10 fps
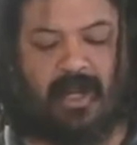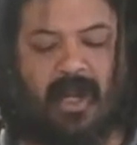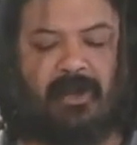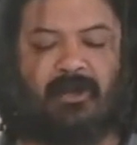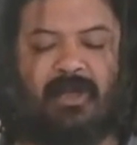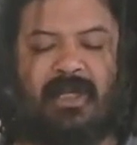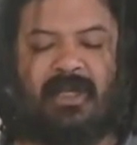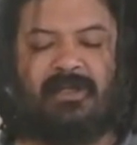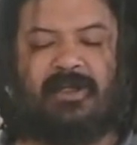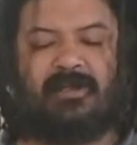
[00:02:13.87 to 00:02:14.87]
And the
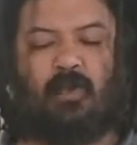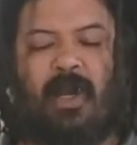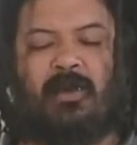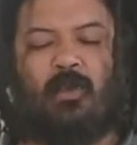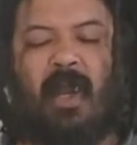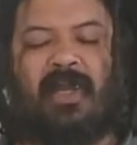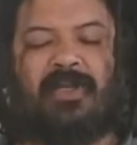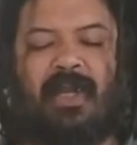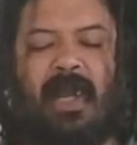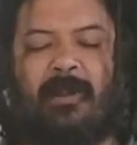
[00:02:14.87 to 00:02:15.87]
easiest way to
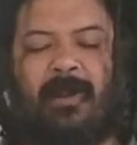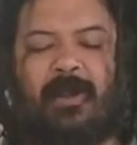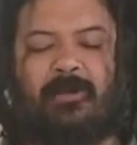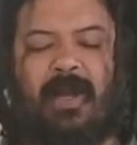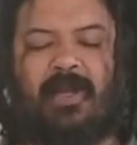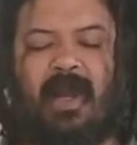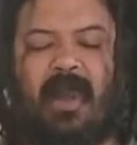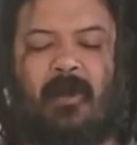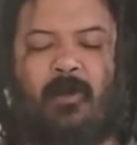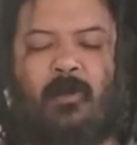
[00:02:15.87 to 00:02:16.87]
wedge, I think right
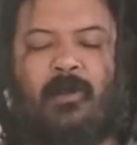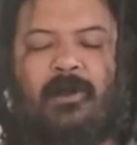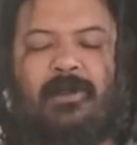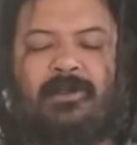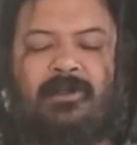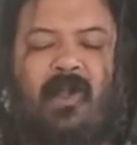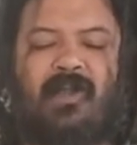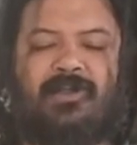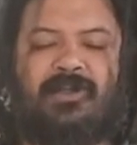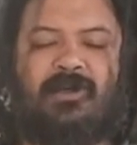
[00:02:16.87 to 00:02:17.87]
now,
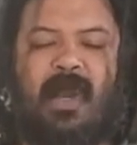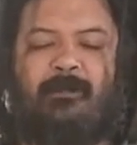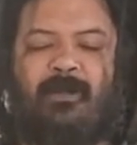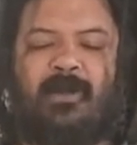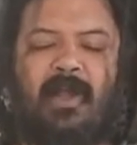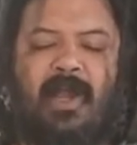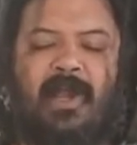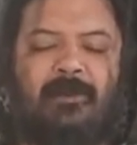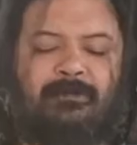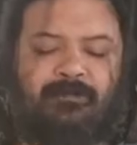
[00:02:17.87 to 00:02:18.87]
is to grab the
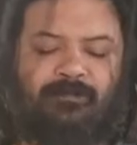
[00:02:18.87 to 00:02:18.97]
clay,